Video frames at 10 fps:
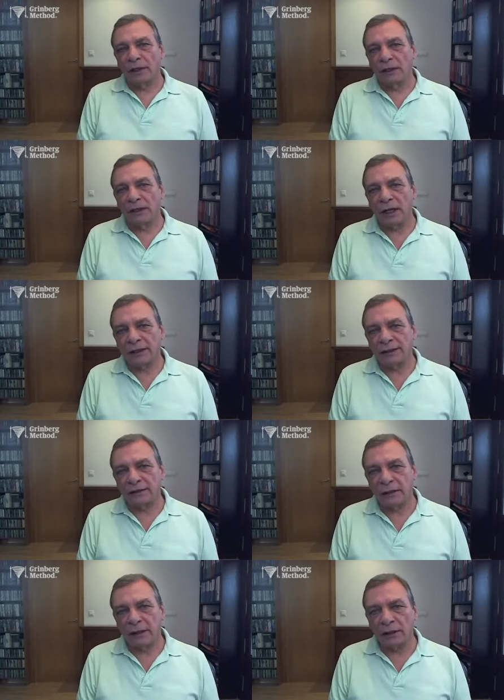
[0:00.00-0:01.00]
And
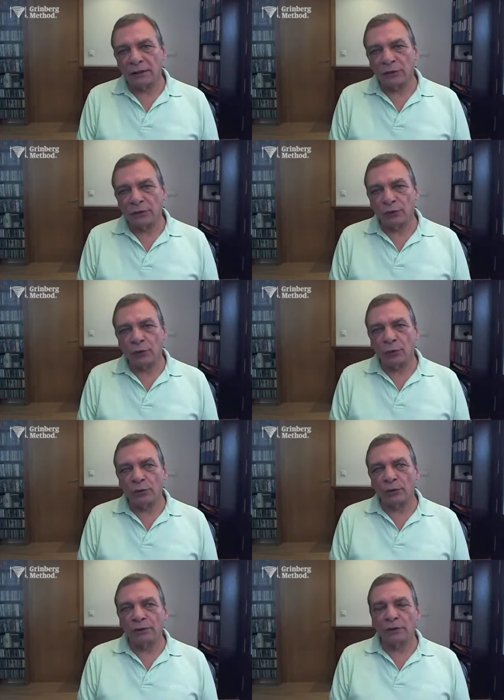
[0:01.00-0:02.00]
relax again into your
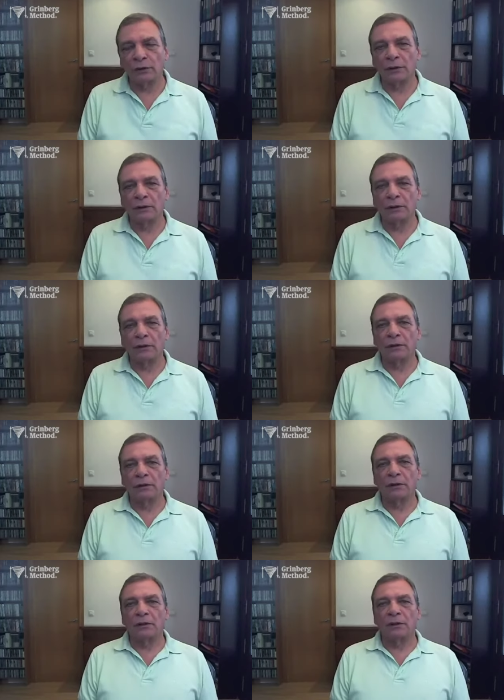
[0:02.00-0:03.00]
body.
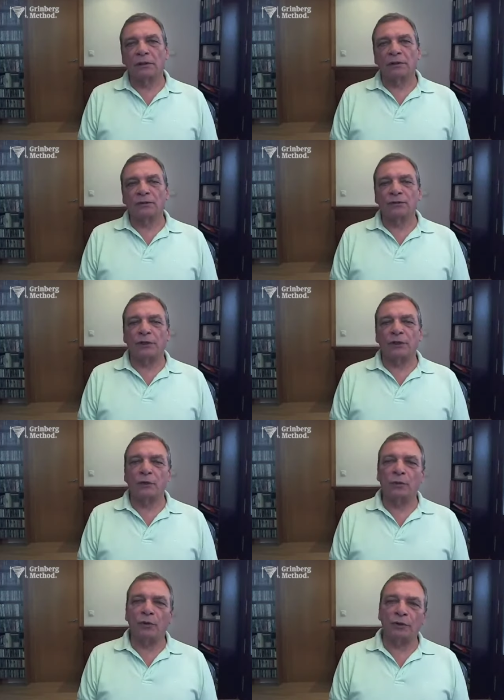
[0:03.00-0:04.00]
And feel
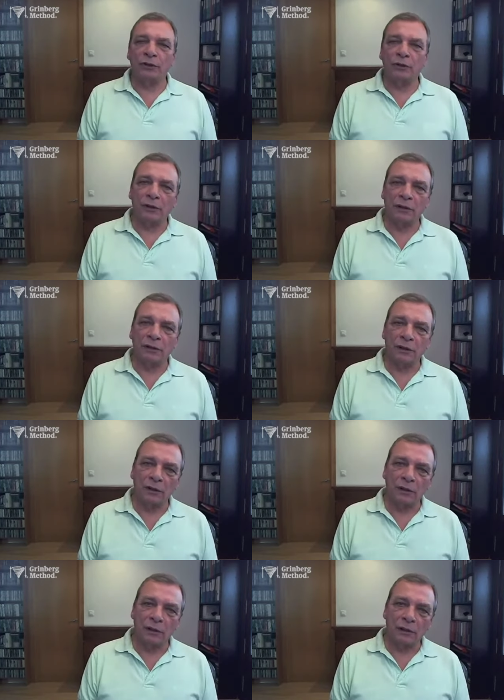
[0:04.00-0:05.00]
your body.
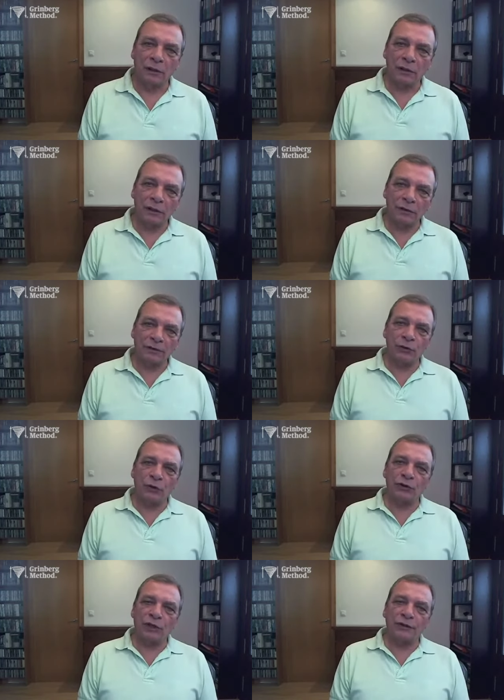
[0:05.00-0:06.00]
And let's
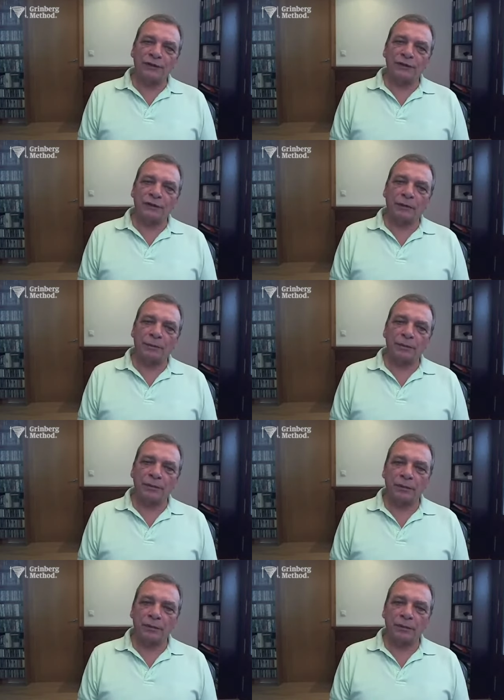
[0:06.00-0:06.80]
do another step.